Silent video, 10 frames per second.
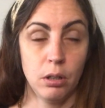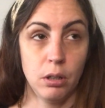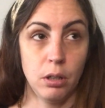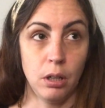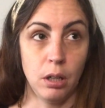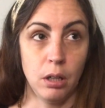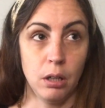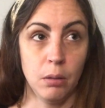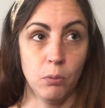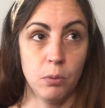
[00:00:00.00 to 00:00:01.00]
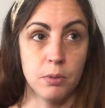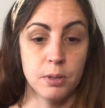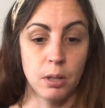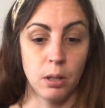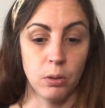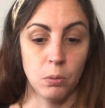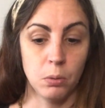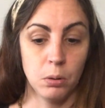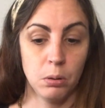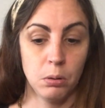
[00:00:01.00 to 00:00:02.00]
what was the other
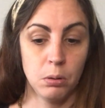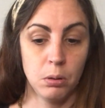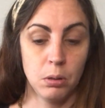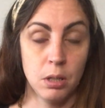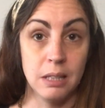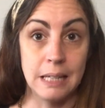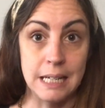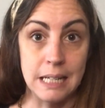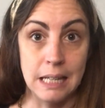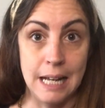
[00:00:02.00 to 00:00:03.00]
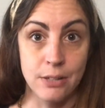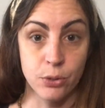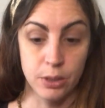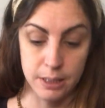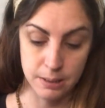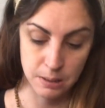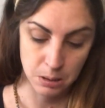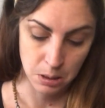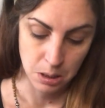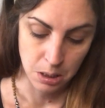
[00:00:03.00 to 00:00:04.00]
one? Lady
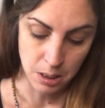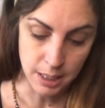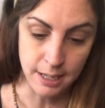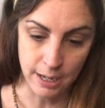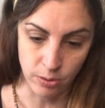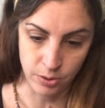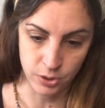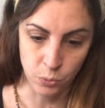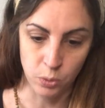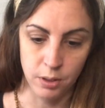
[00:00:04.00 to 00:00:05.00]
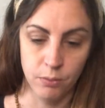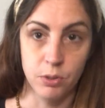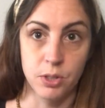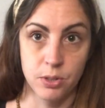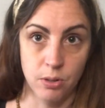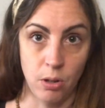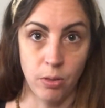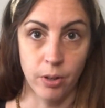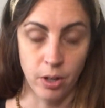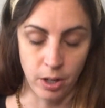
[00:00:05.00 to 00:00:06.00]
Lazarus, and now this one, which is
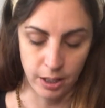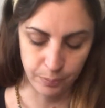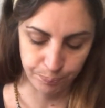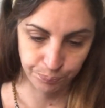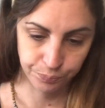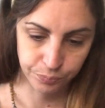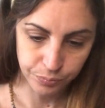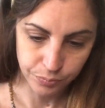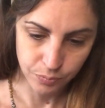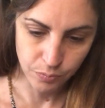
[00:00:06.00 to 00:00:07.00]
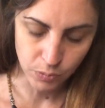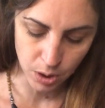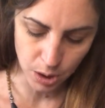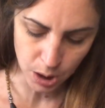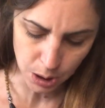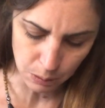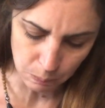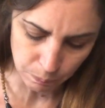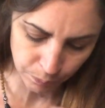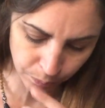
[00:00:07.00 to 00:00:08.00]
called The Cut.
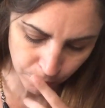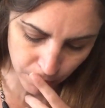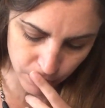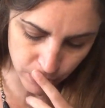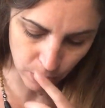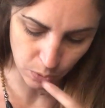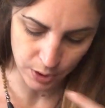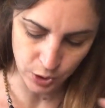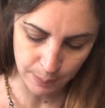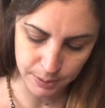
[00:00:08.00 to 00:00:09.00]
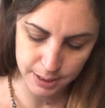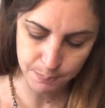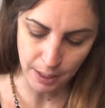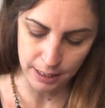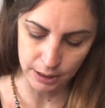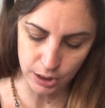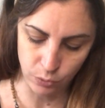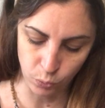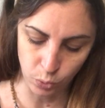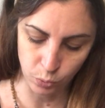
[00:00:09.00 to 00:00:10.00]
So a Japanese pilot
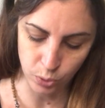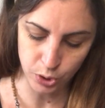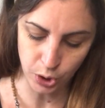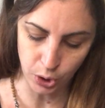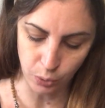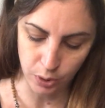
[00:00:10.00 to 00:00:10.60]
in World War II